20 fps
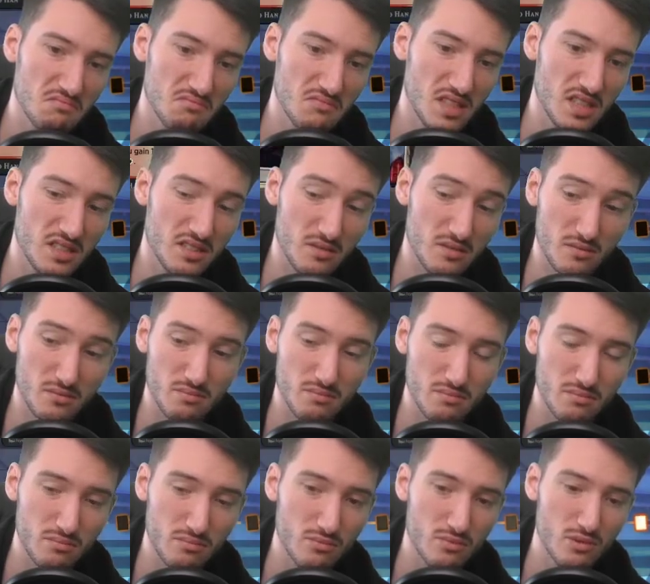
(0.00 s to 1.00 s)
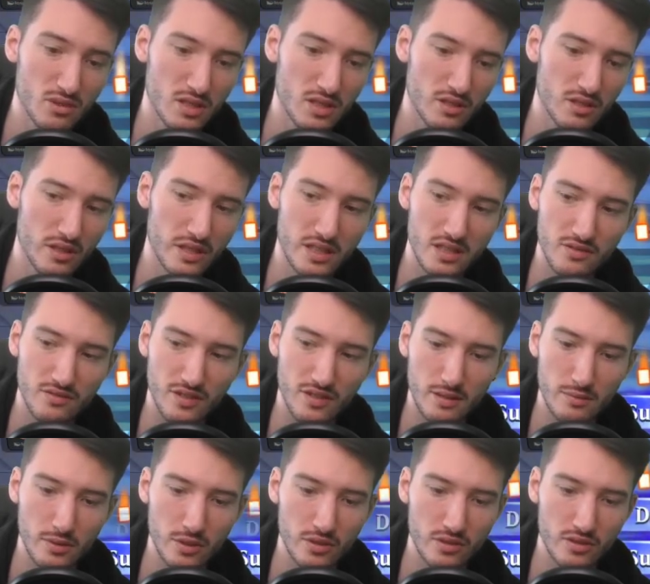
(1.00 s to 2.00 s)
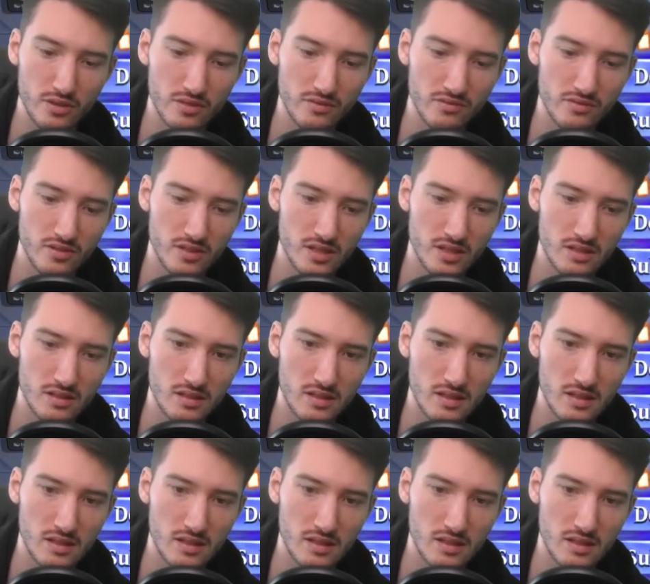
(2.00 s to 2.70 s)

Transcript: That's really good against Fable on turn 3.